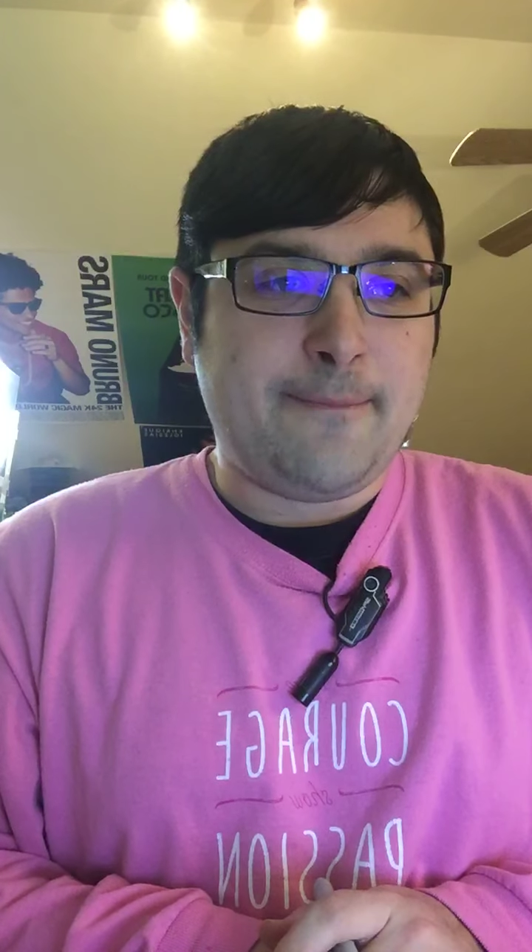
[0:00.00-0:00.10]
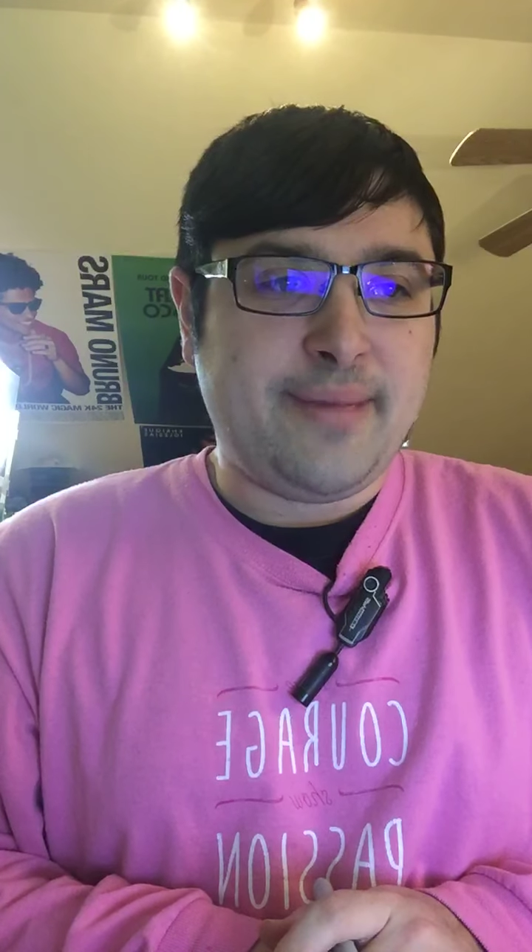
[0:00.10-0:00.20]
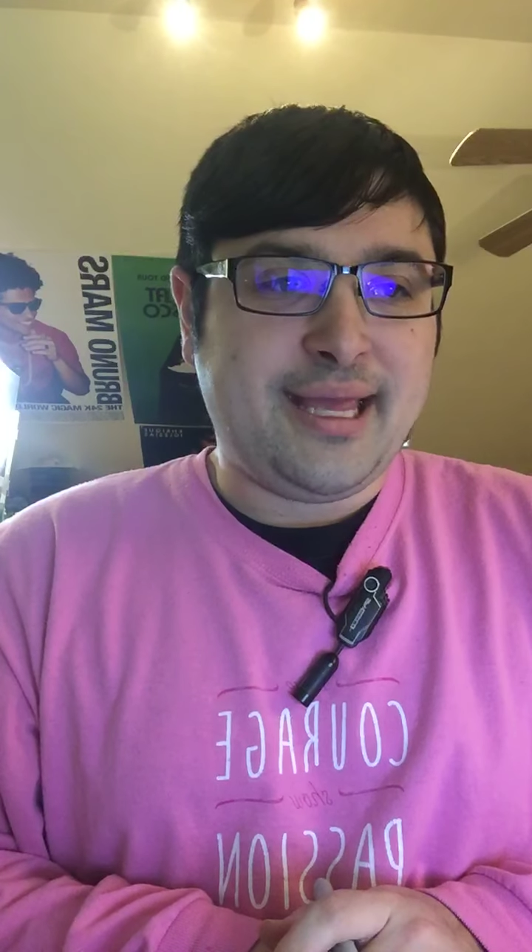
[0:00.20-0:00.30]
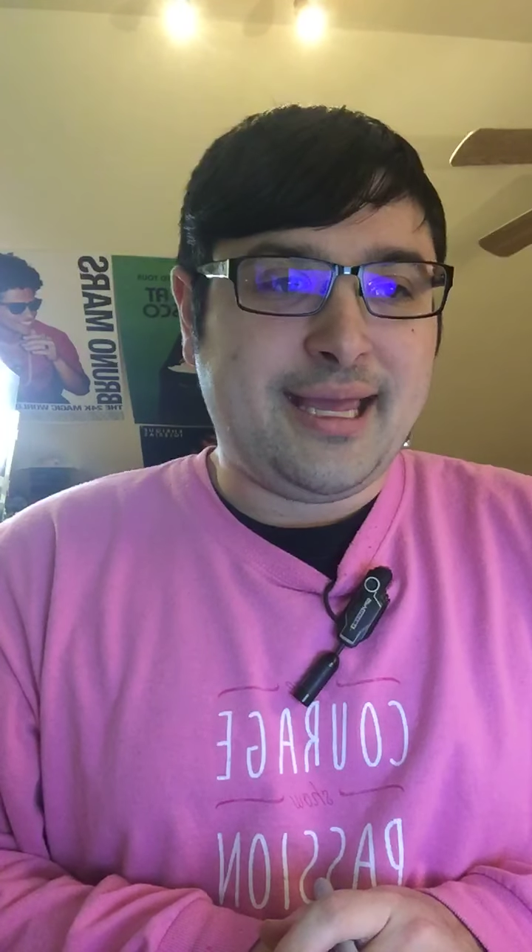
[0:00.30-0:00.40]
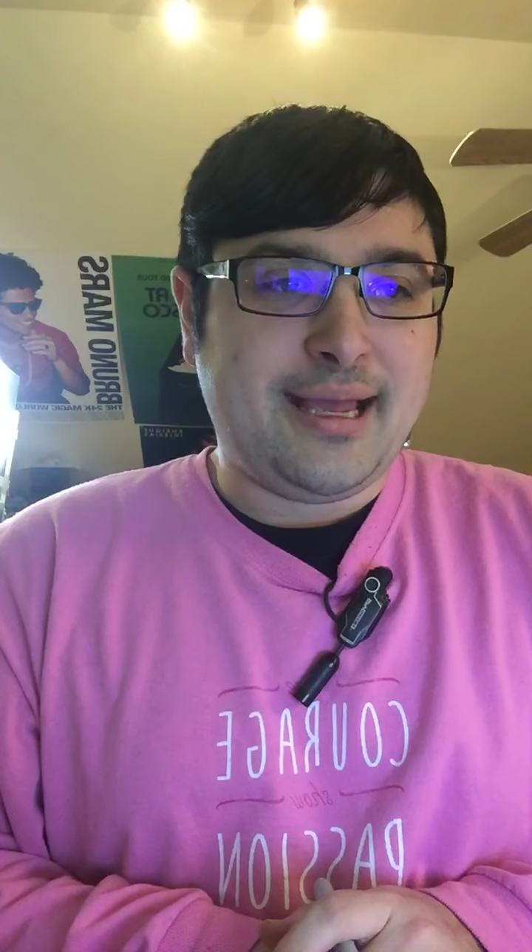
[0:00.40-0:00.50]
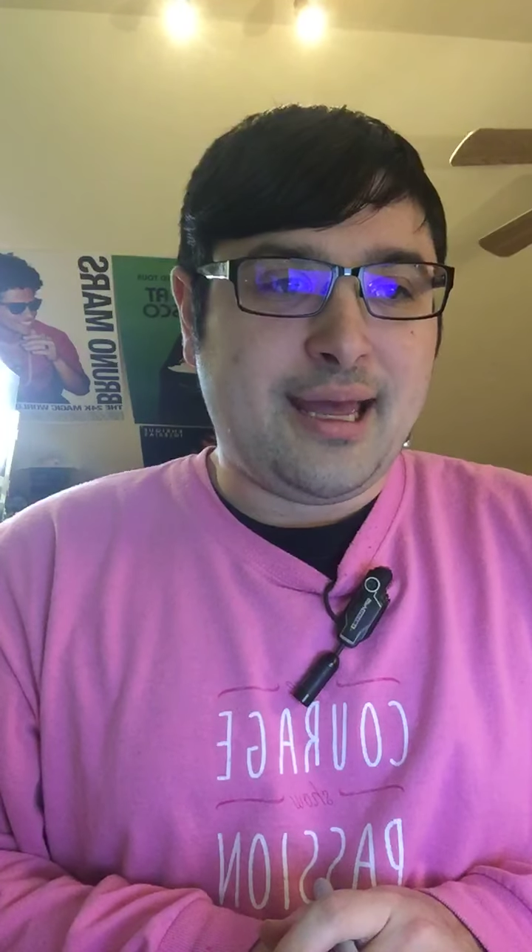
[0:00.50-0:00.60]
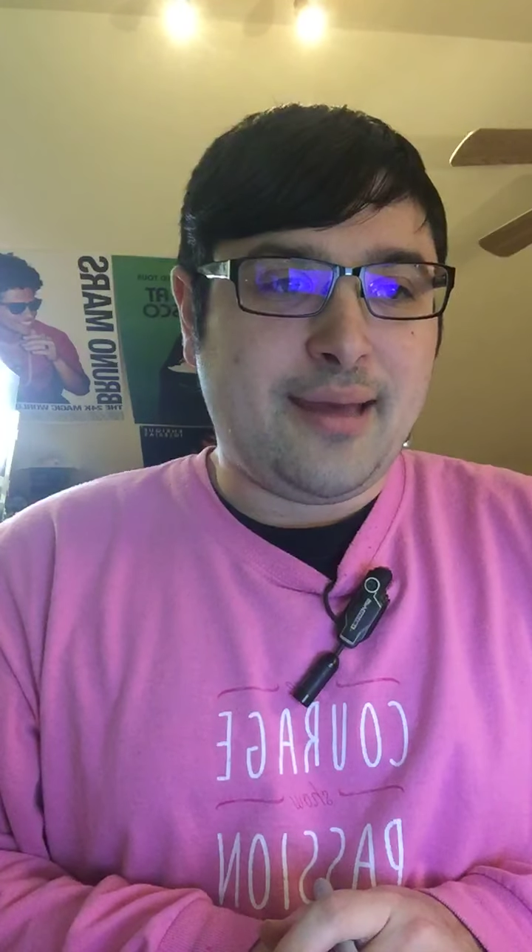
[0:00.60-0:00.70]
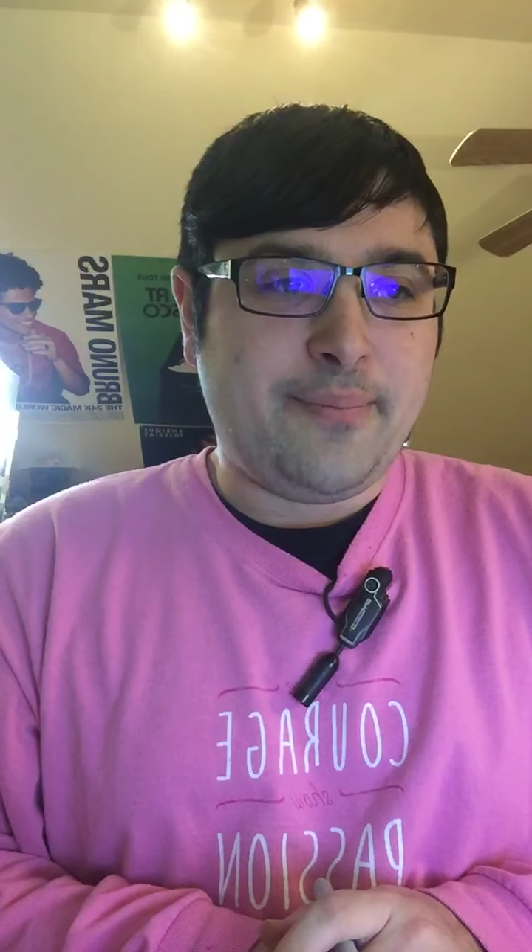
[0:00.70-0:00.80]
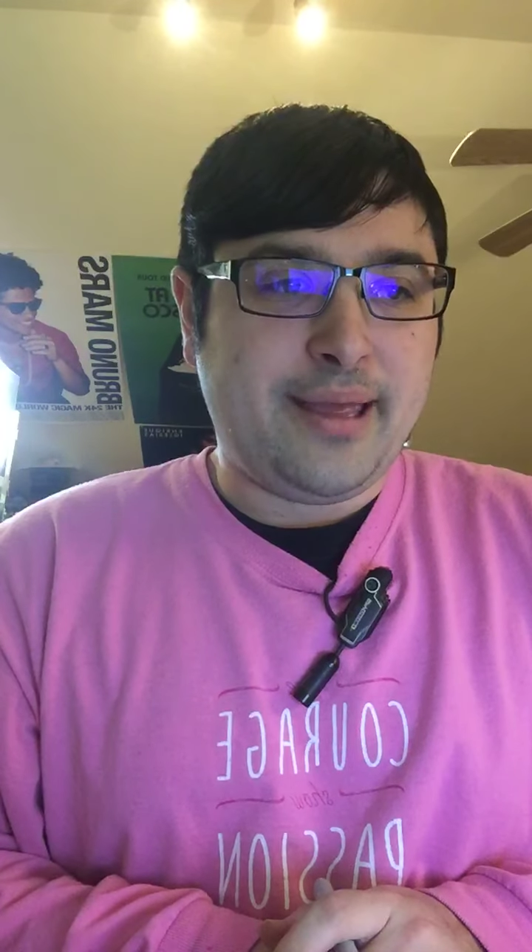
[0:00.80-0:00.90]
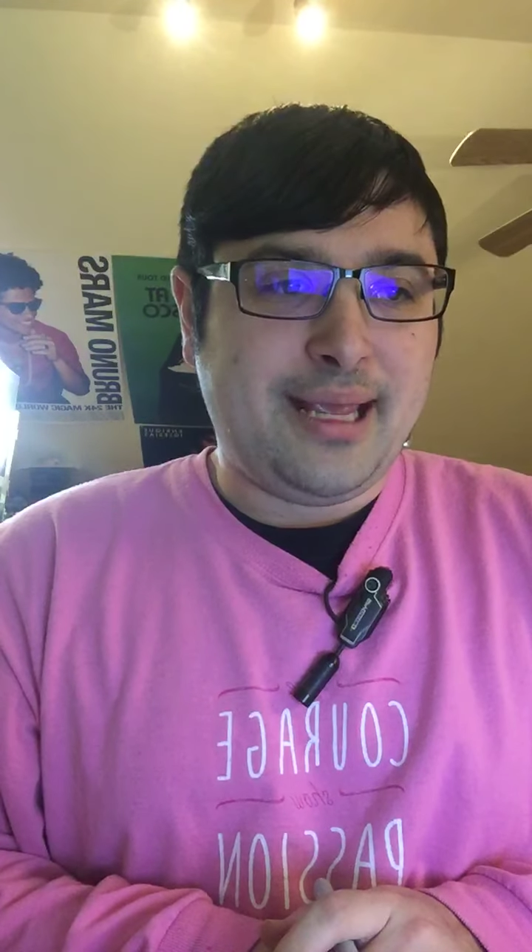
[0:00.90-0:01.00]
making
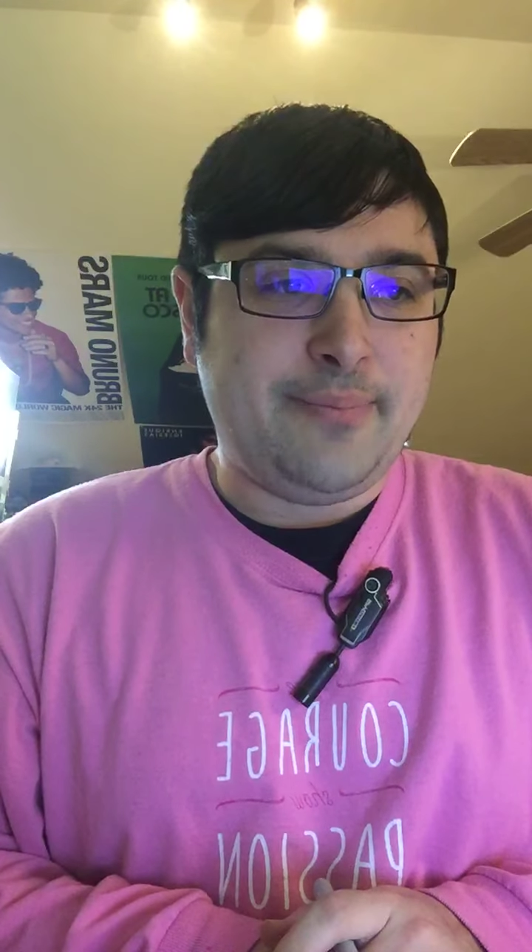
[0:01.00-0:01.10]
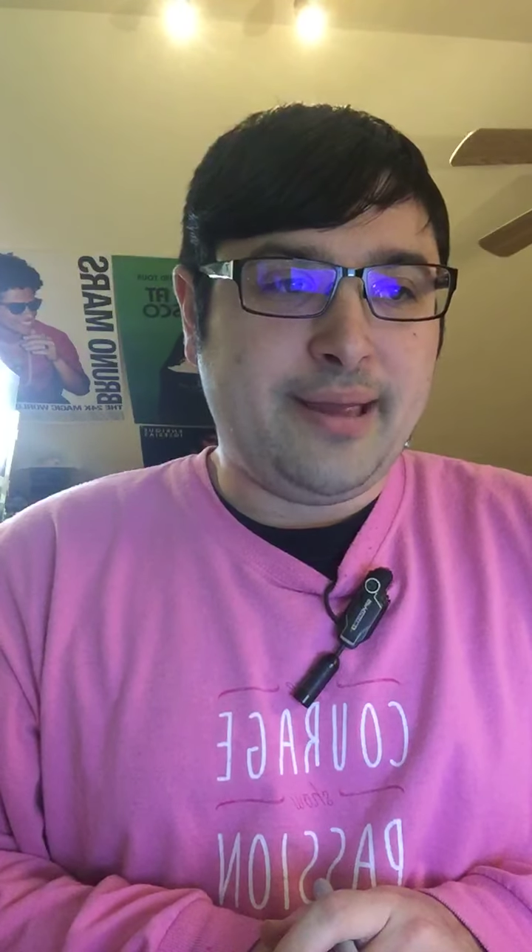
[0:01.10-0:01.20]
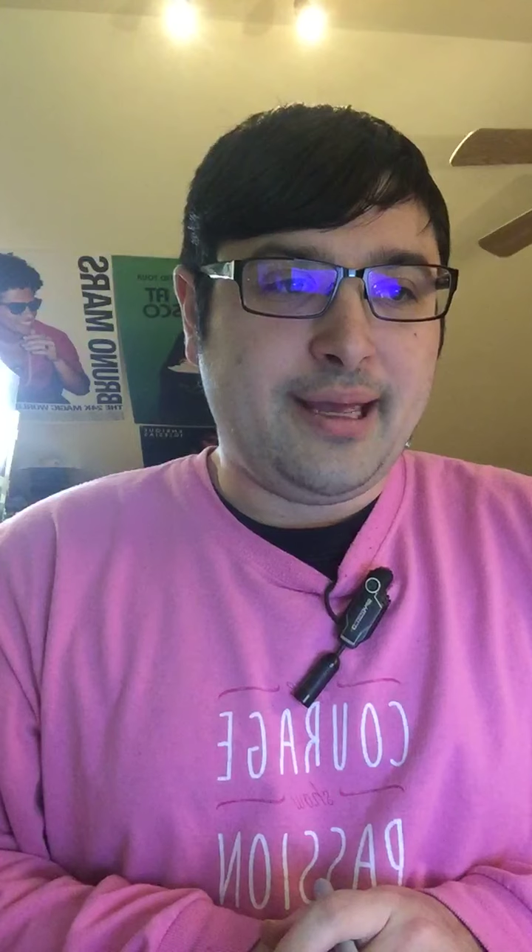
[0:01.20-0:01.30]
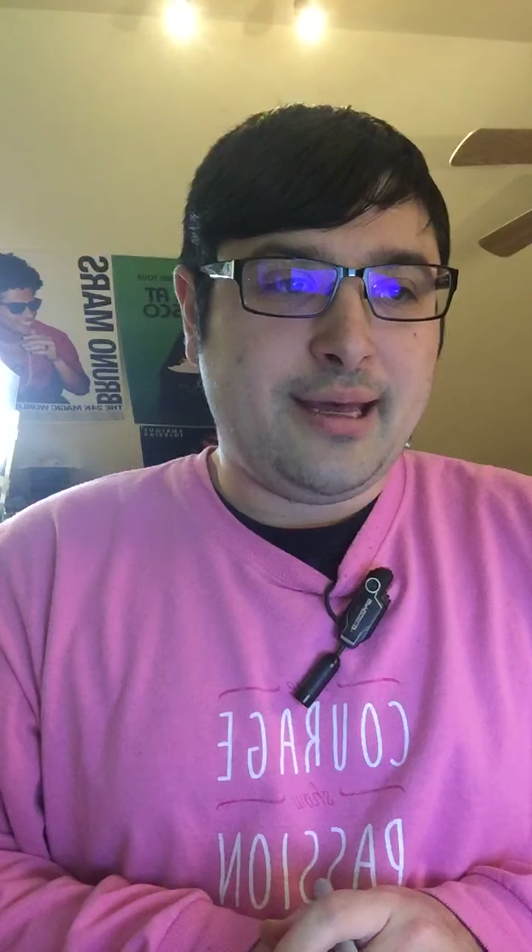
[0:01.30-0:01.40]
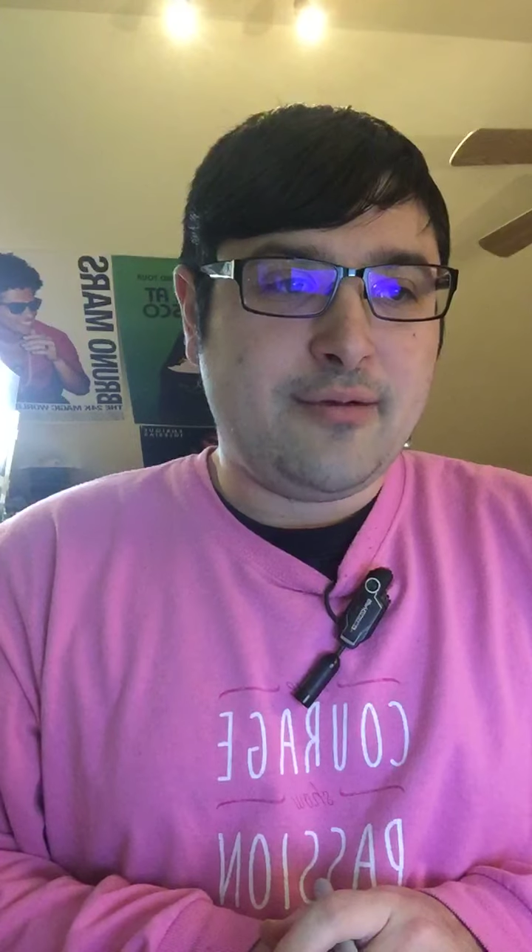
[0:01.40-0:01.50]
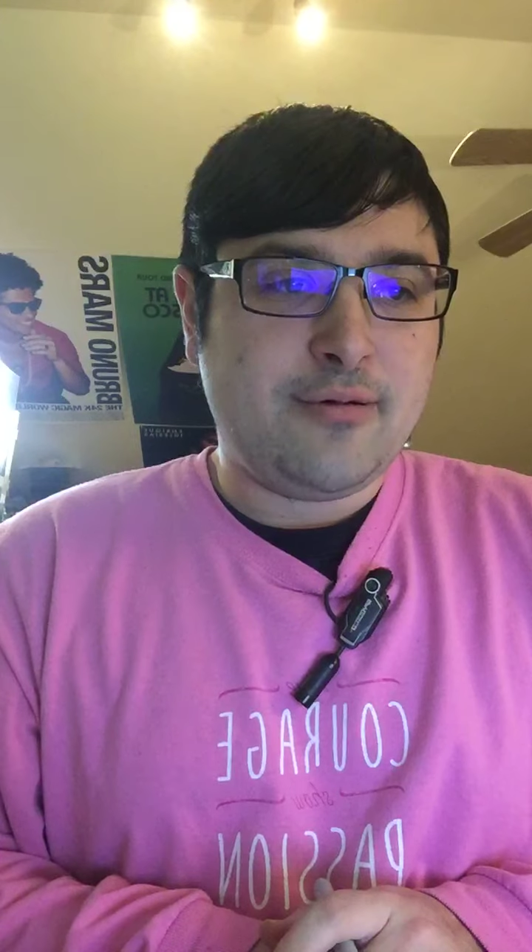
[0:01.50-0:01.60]
up a bit